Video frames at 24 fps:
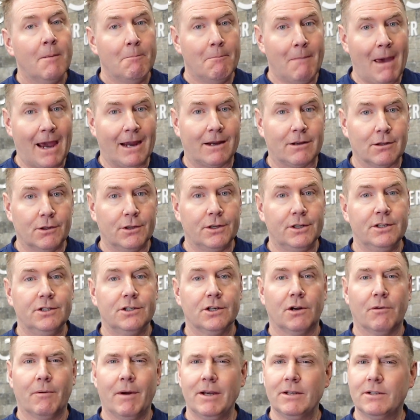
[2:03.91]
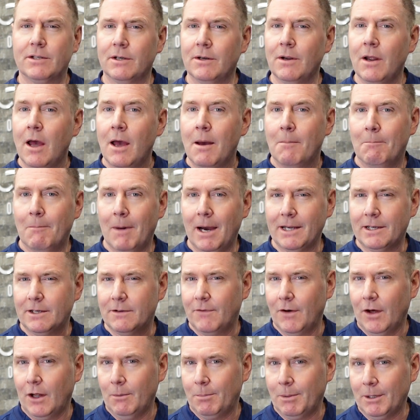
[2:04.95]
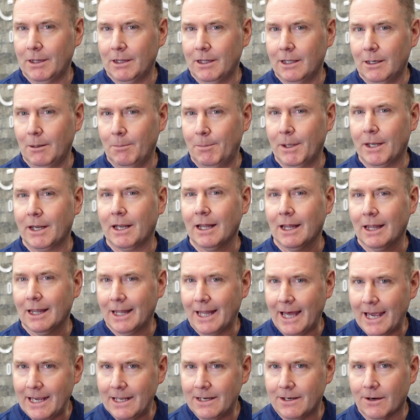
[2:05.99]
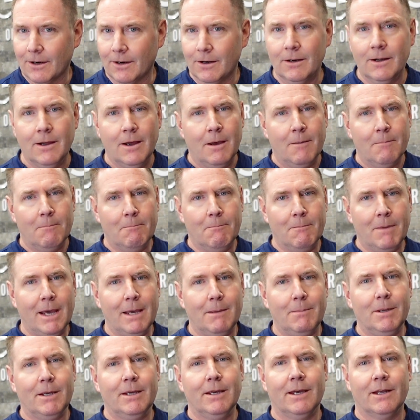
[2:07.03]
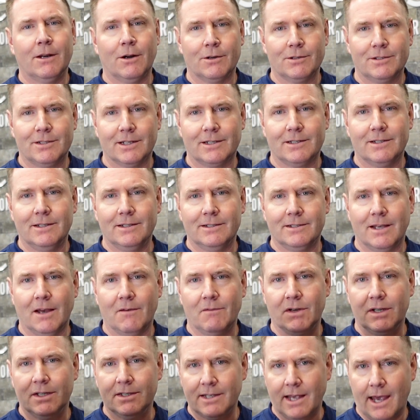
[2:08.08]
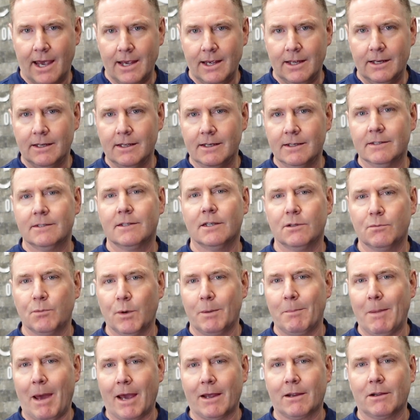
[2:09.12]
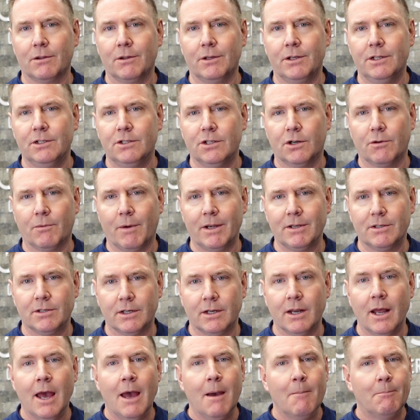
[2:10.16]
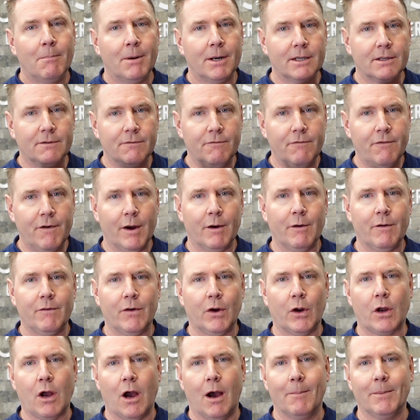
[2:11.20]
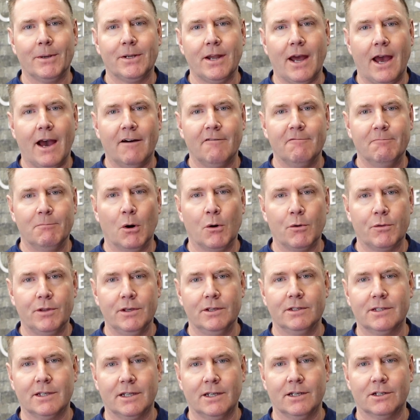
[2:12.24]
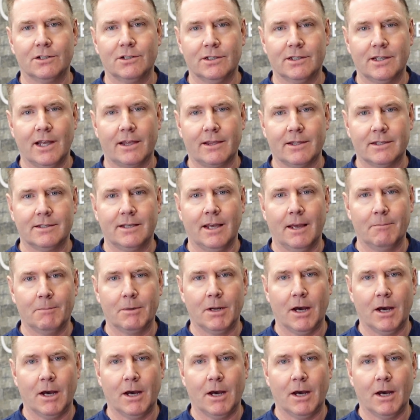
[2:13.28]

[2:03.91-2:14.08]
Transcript: Macular degeneration might develop a little bit later, maybe in our 60s, 70s, 80s is when macular degeneration, but it's very, very common to have both these conditions at the same